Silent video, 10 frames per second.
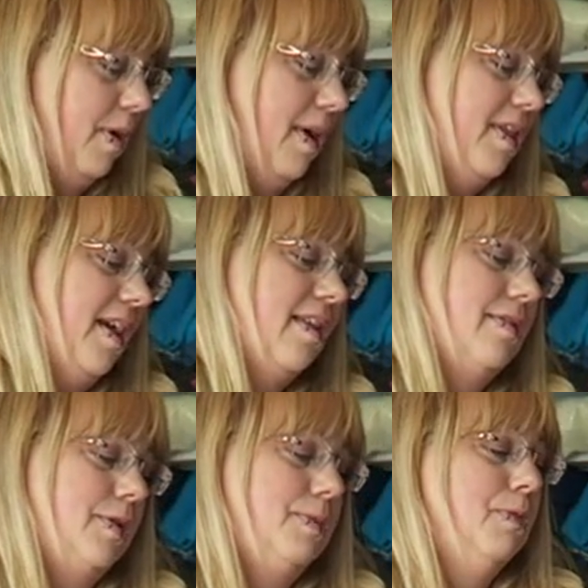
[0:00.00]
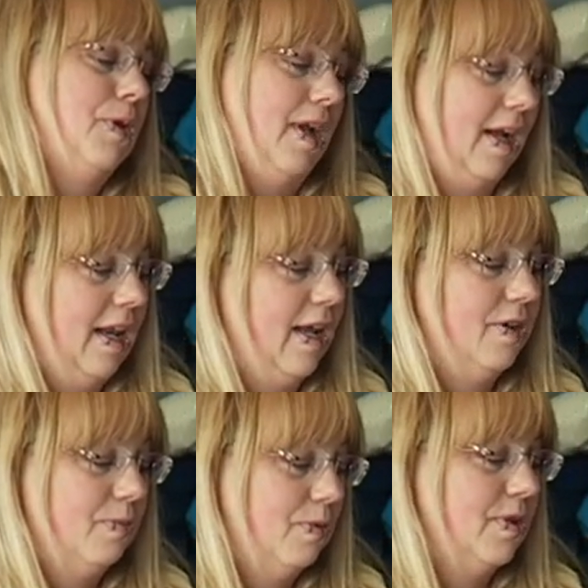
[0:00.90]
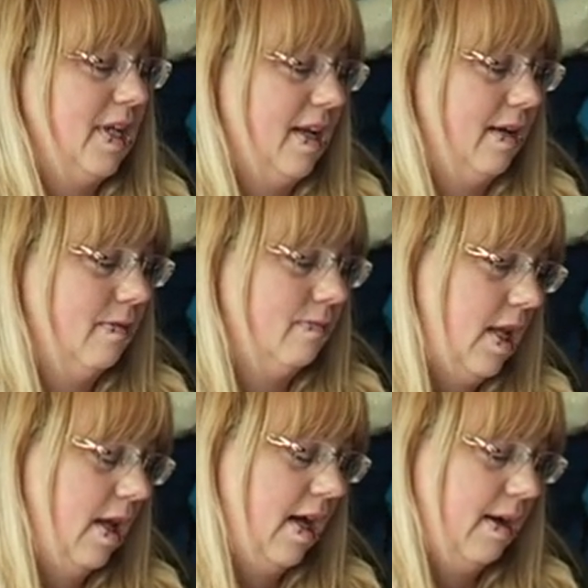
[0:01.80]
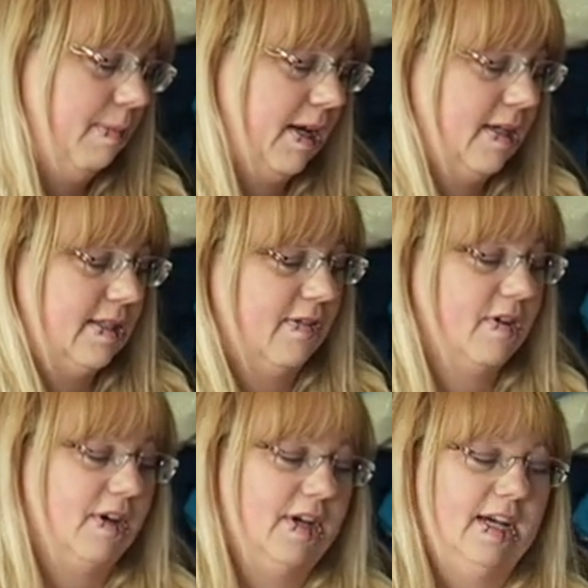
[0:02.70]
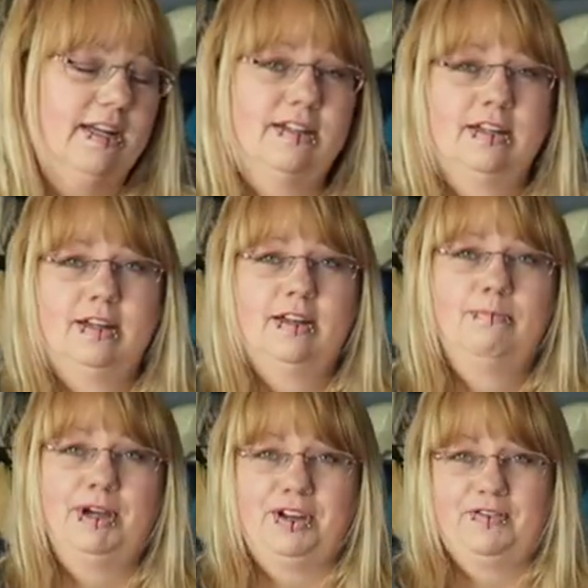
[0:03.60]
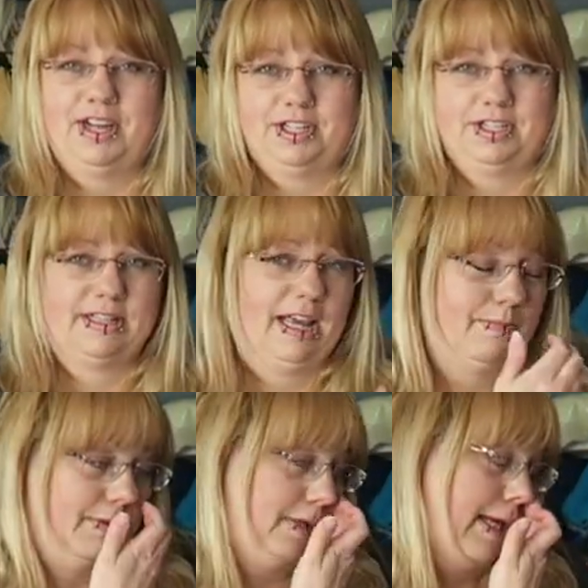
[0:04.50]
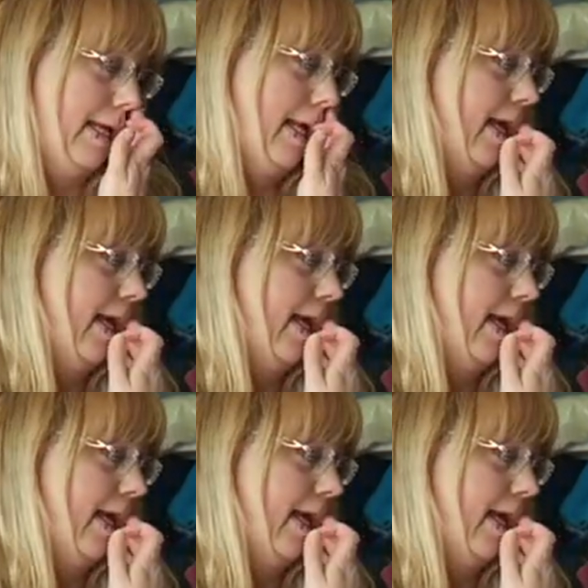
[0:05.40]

Oh, I think this is more likely Edwardian because they've got a manufacturer's label in